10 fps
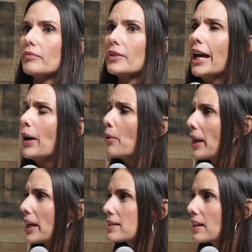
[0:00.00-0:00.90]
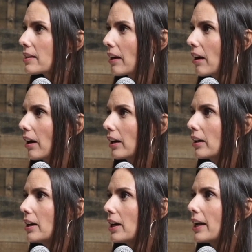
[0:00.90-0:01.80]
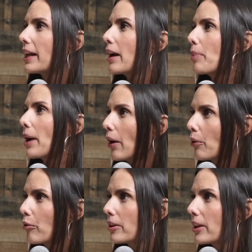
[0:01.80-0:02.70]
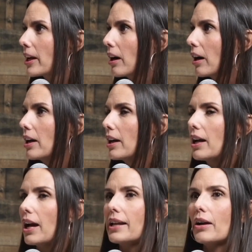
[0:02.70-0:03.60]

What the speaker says: how amazing they are and how powerful they are and